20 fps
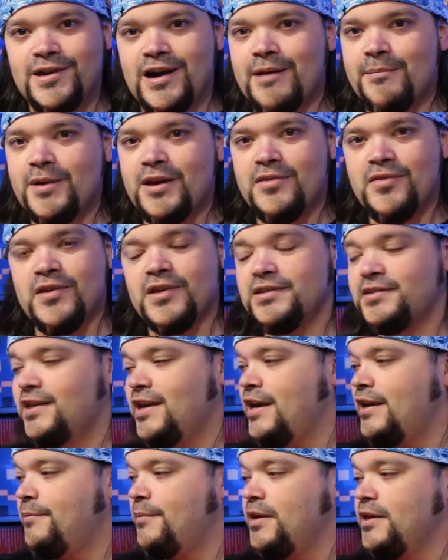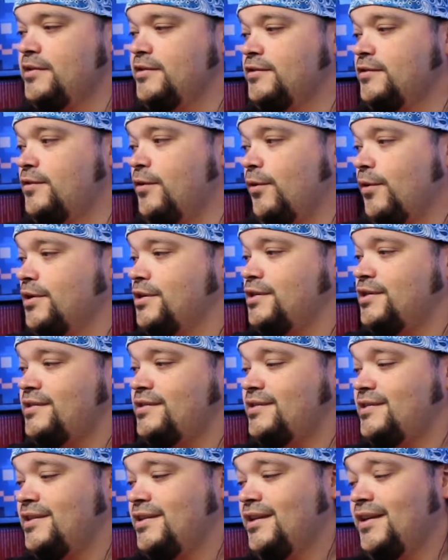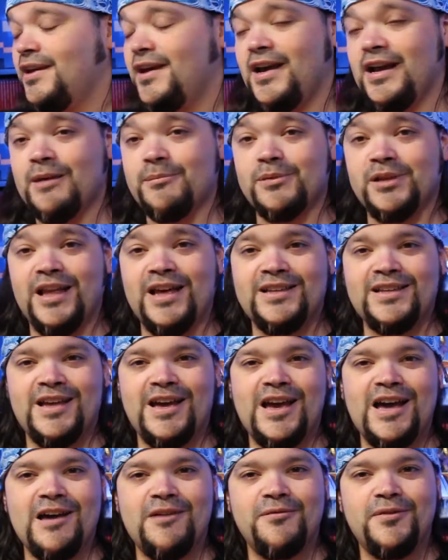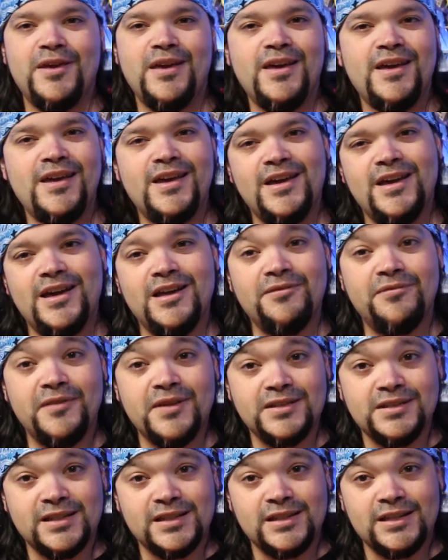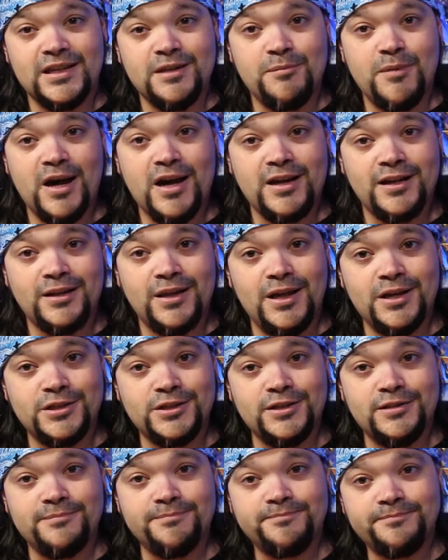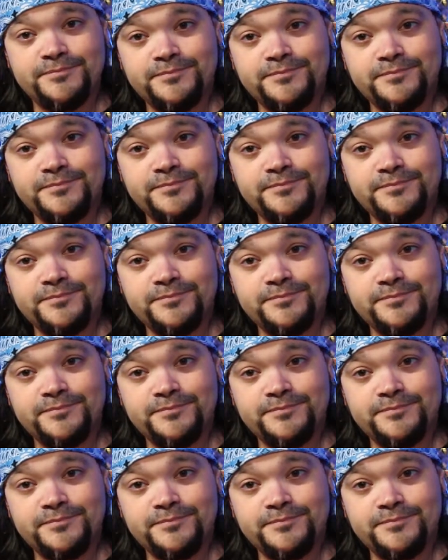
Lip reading: I mean, this game is gorgeous and I'm glad to have it physically in my collection.